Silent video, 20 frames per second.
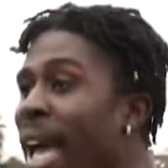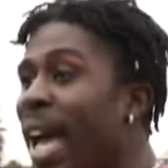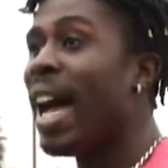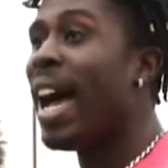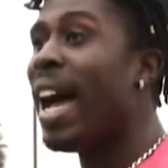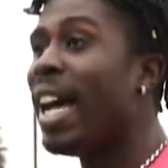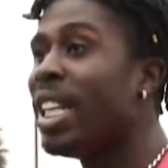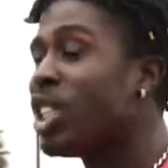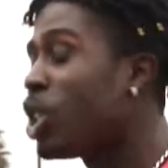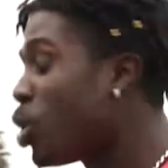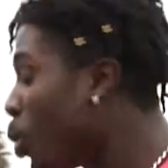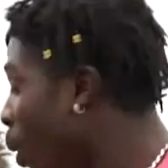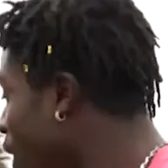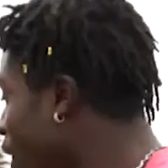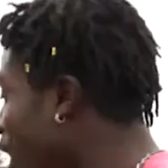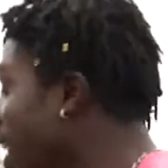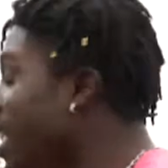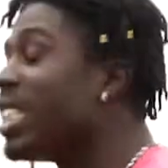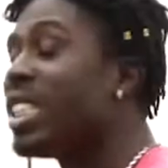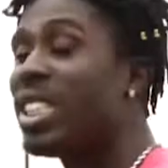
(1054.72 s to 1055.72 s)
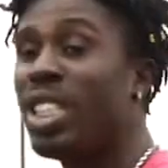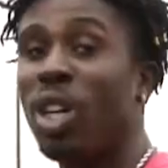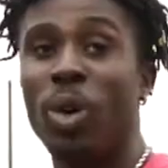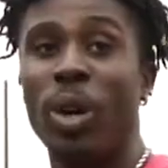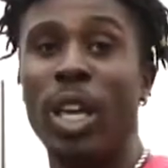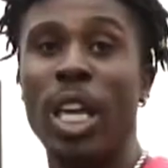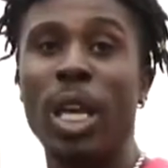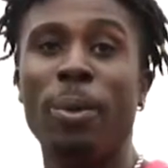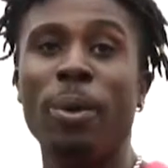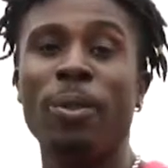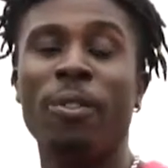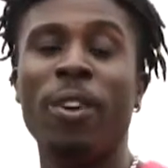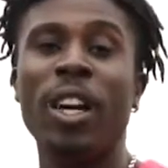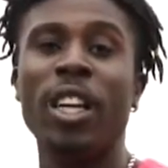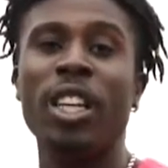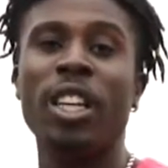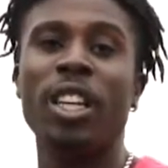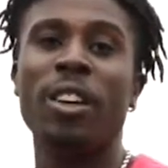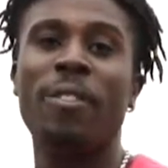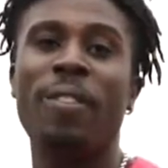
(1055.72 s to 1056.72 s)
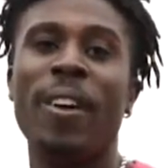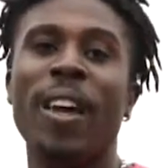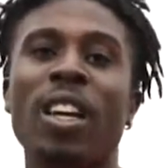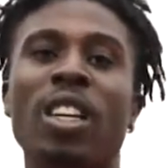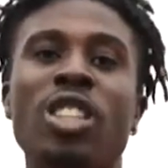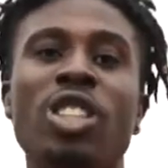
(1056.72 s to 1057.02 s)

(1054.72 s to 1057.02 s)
and switch and still keep in front of your defender.